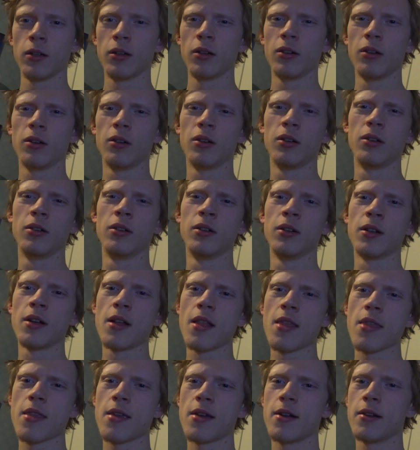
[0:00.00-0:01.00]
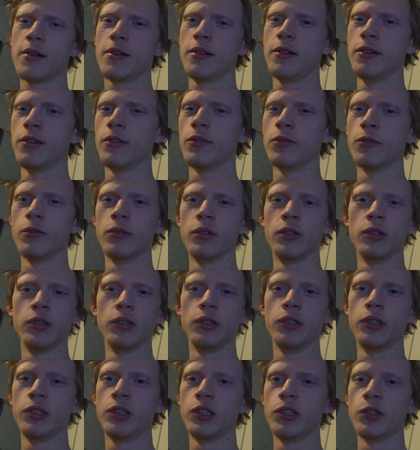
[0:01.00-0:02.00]
Oh, thank you,
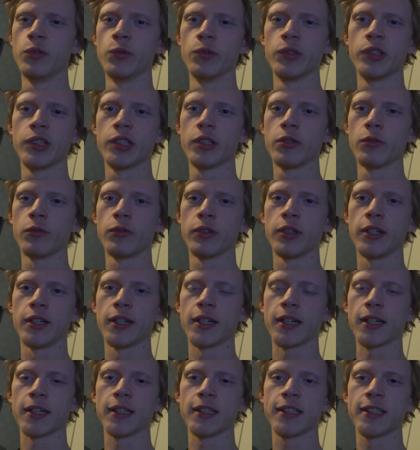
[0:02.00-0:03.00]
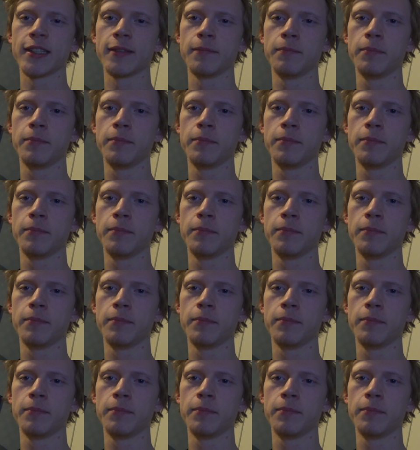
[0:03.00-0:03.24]
you so nice